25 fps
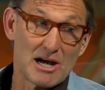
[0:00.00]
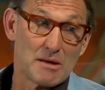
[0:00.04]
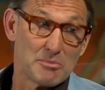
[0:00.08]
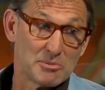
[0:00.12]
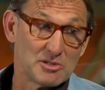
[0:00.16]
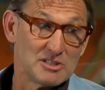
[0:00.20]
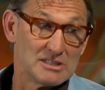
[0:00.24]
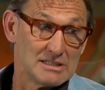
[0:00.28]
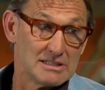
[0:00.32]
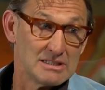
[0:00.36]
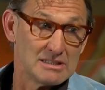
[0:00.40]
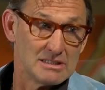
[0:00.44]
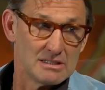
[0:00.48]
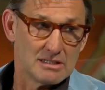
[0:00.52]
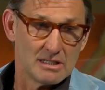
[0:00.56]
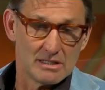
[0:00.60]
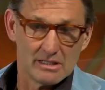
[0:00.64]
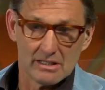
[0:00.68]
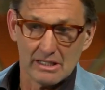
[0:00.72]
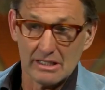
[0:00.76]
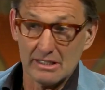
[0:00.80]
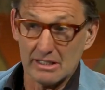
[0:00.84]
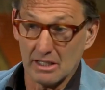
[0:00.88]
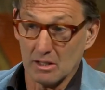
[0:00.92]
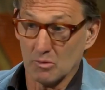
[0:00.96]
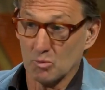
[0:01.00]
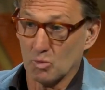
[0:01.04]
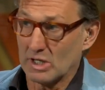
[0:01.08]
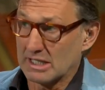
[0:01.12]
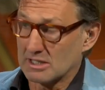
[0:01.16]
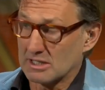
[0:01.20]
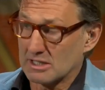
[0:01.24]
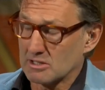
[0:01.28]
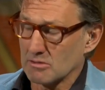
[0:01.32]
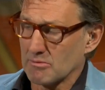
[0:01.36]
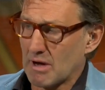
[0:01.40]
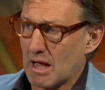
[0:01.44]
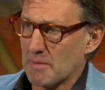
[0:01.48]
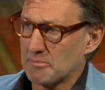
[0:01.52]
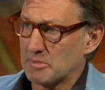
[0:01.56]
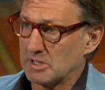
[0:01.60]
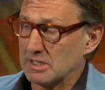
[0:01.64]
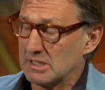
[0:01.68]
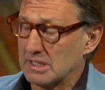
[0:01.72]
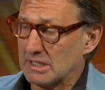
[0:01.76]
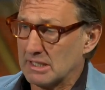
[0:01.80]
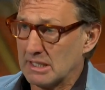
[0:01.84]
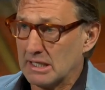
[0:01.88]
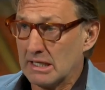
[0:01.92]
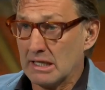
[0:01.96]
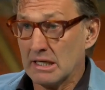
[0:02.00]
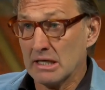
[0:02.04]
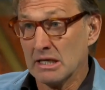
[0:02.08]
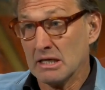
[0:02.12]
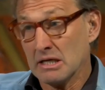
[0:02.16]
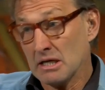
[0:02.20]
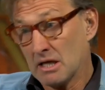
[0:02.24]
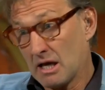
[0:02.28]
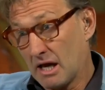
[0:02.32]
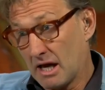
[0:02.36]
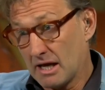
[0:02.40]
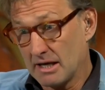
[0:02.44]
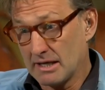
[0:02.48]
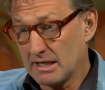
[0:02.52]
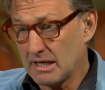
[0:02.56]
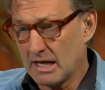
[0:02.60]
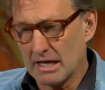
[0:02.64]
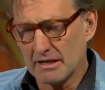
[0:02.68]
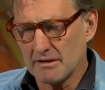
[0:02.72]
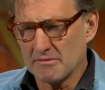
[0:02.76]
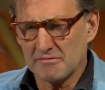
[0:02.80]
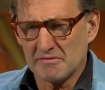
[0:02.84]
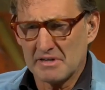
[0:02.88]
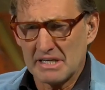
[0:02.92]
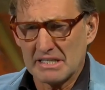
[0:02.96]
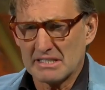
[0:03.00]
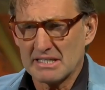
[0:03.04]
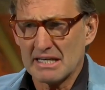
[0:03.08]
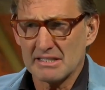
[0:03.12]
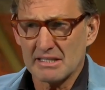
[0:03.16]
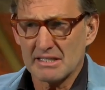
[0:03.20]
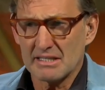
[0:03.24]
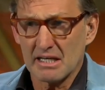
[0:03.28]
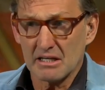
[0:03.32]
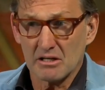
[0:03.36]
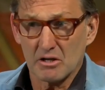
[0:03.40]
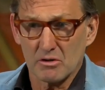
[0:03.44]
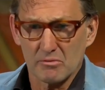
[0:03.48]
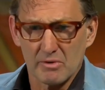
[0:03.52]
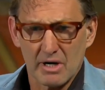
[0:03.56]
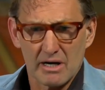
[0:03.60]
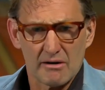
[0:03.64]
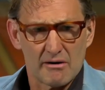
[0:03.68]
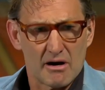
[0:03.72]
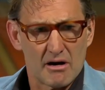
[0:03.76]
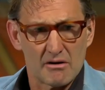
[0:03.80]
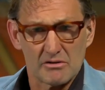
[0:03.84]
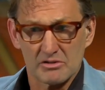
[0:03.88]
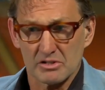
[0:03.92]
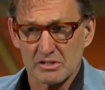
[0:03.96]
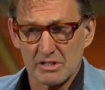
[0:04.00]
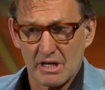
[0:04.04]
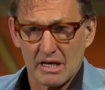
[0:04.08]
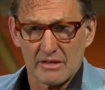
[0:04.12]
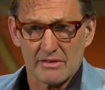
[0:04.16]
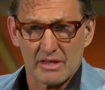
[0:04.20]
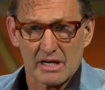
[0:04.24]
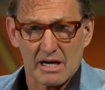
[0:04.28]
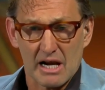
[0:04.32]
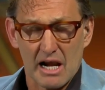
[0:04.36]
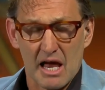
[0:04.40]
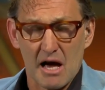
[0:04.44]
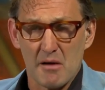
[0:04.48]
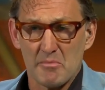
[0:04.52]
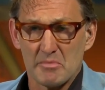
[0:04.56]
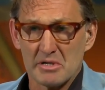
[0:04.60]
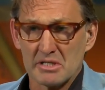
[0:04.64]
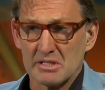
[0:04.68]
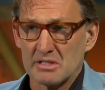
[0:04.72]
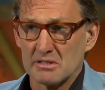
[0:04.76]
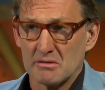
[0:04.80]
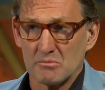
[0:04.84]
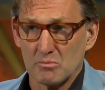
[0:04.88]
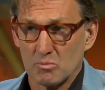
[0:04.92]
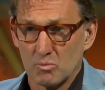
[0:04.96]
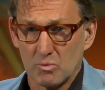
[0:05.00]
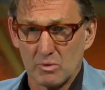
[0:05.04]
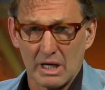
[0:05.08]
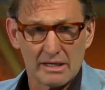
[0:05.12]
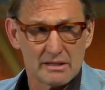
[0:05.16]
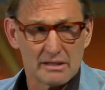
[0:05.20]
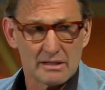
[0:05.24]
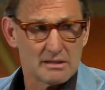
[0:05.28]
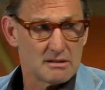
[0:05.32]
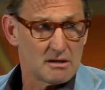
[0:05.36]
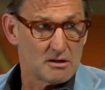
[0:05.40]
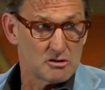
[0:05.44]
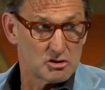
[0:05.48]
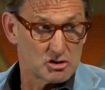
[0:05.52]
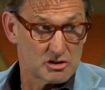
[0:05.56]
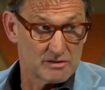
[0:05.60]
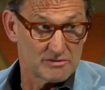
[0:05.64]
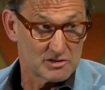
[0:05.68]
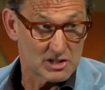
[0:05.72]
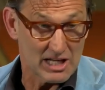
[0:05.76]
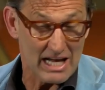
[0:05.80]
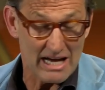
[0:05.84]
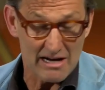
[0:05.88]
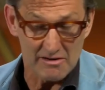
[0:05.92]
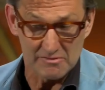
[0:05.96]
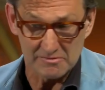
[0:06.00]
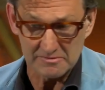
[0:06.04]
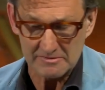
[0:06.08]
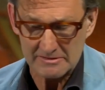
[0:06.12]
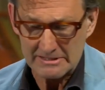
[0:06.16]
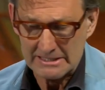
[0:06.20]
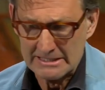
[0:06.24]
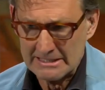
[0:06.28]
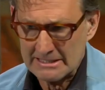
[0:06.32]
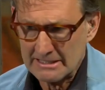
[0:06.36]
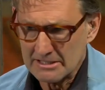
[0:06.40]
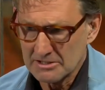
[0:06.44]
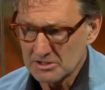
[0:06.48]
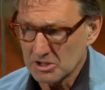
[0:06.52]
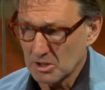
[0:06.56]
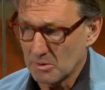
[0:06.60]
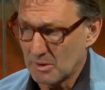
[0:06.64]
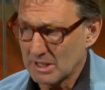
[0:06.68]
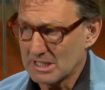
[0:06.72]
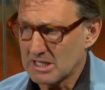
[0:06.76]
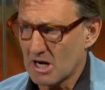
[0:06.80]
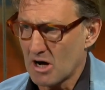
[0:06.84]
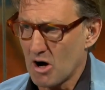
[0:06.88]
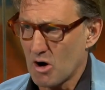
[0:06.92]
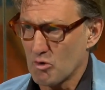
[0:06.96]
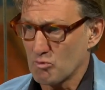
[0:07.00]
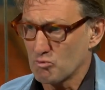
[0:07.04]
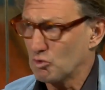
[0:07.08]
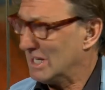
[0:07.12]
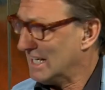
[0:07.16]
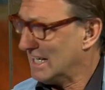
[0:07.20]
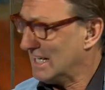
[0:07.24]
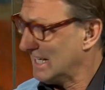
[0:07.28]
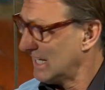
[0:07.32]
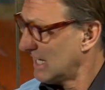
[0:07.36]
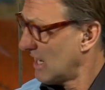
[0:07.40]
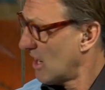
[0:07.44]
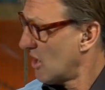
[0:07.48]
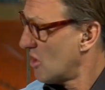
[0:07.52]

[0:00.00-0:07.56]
happened, and he didn't want it to happen, and he had a fantastic career, Arsene, at the club, and won lots of stuff. So I can't really